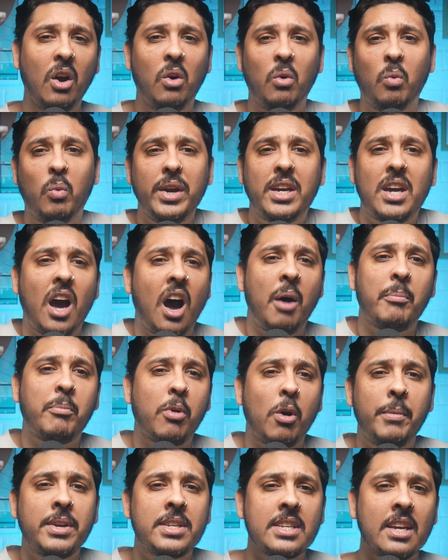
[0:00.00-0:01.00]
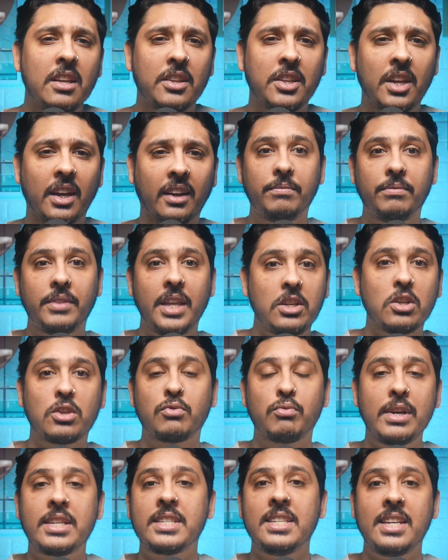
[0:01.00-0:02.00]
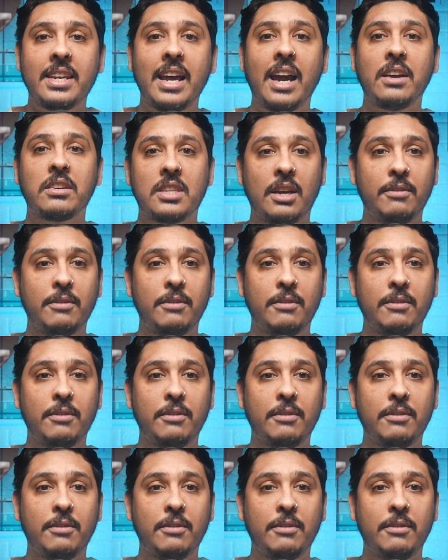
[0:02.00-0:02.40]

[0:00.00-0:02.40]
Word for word: We can't promise anything. They just recently announced